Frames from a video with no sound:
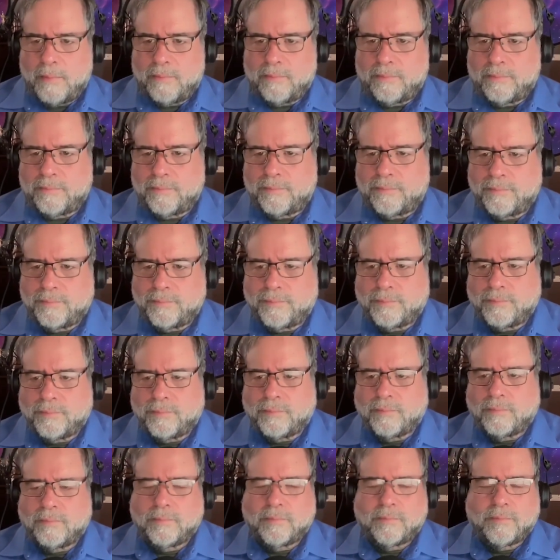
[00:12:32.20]

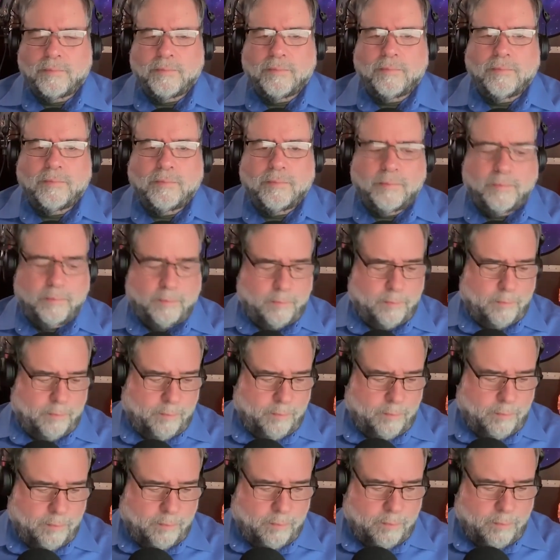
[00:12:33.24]

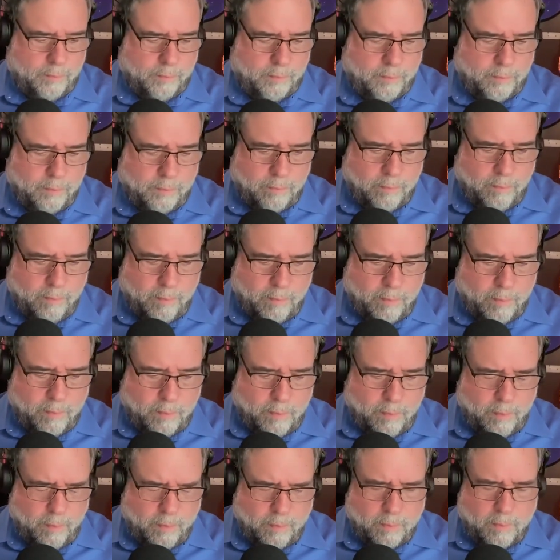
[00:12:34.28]

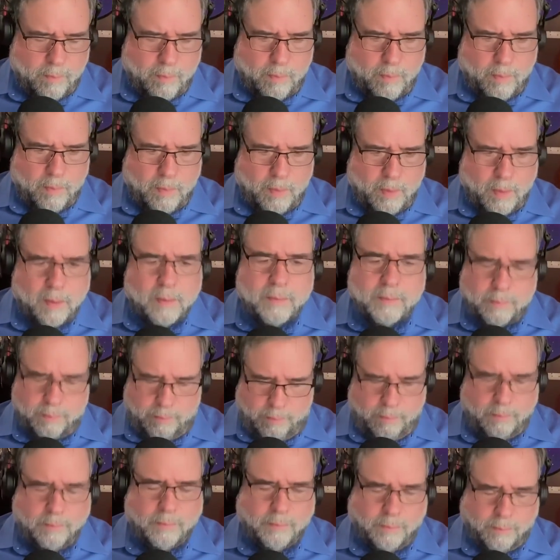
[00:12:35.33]

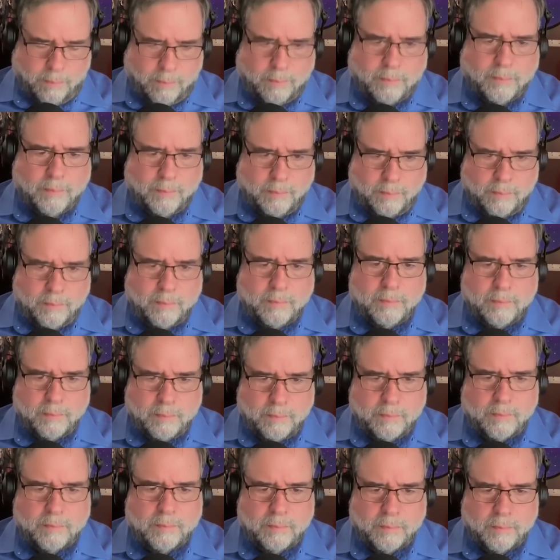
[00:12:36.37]

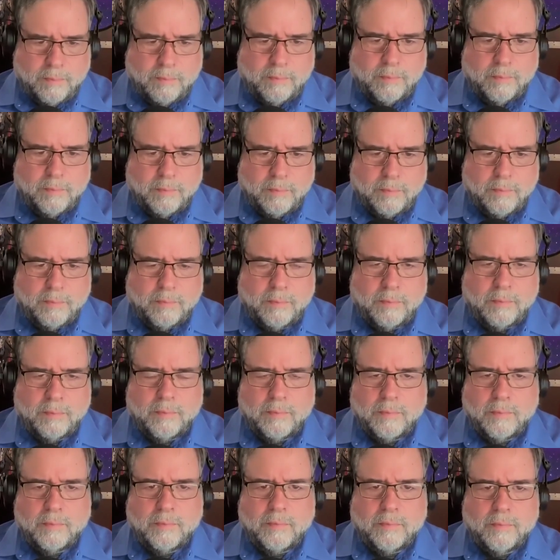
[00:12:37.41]

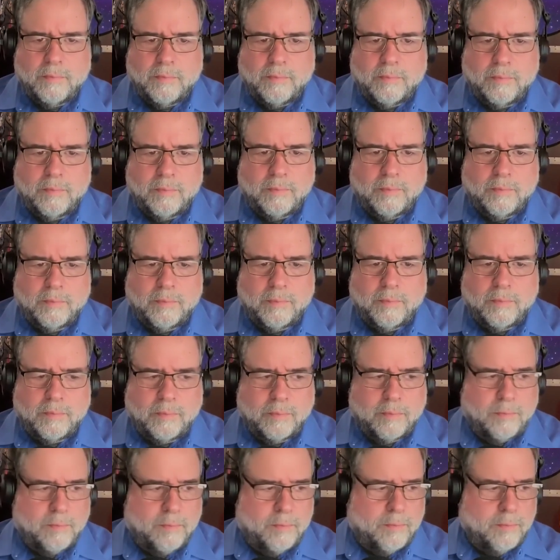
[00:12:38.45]

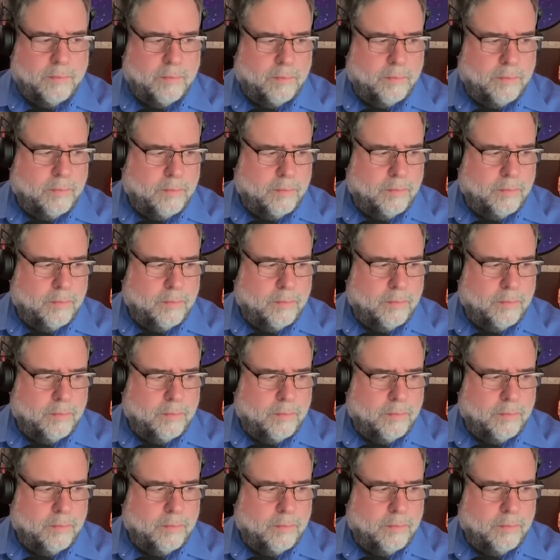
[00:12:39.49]
No words are spoken by the person on screen.